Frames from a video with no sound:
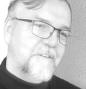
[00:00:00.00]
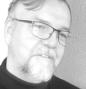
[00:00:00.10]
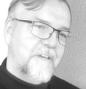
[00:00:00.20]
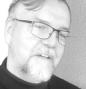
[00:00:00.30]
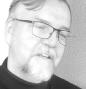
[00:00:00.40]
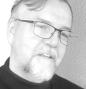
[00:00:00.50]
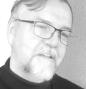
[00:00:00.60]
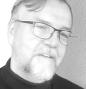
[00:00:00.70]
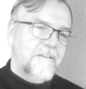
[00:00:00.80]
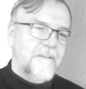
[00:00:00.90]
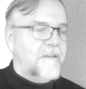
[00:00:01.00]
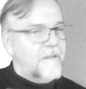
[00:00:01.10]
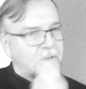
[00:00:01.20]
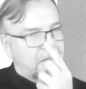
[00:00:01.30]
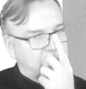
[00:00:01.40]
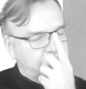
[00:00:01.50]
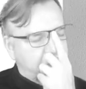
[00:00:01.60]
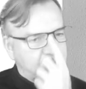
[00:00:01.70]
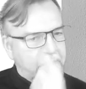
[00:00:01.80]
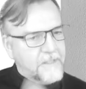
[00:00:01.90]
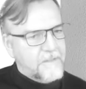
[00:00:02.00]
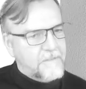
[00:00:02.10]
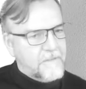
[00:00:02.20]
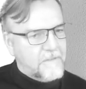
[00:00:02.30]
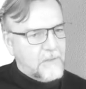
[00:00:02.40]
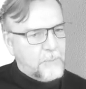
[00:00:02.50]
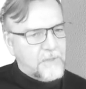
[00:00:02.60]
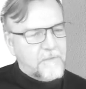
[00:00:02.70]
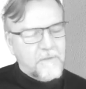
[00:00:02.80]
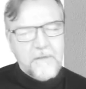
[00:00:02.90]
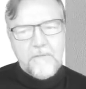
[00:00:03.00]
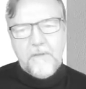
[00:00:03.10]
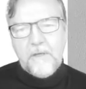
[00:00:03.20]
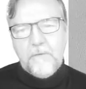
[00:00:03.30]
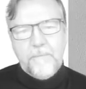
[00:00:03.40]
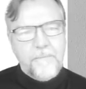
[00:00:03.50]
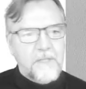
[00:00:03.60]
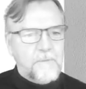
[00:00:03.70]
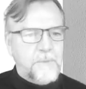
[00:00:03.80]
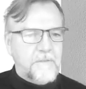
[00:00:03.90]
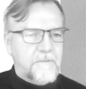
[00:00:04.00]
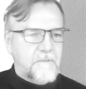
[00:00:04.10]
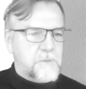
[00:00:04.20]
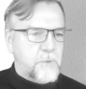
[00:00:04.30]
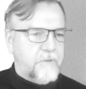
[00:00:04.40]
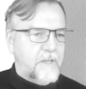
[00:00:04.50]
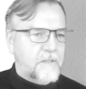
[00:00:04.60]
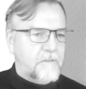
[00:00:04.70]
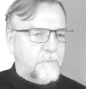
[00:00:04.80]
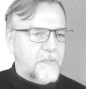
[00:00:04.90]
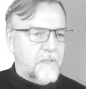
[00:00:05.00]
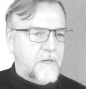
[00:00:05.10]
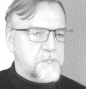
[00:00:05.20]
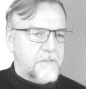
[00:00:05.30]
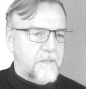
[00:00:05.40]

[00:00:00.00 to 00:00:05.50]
its hind leg. And the front leg is a little bit down. That's because this joint angle is a bit larger